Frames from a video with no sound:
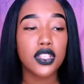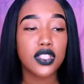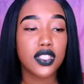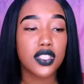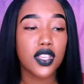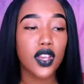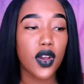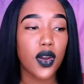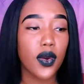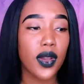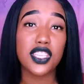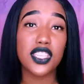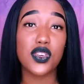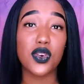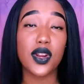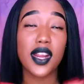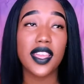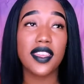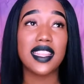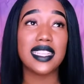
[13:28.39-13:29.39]
So the
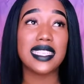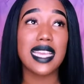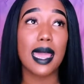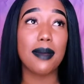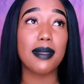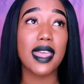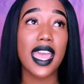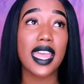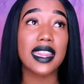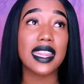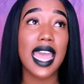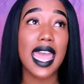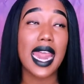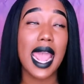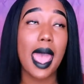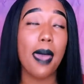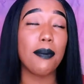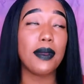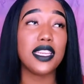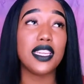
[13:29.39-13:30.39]
story of the time that
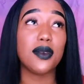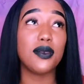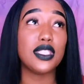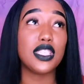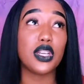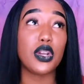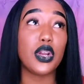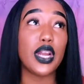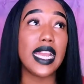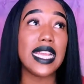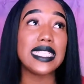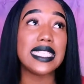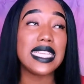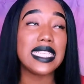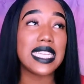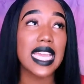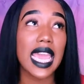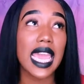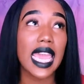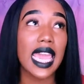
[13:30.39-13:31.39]
happened, it was a
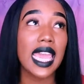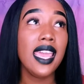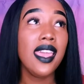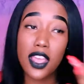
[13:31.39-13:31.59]
crazy day.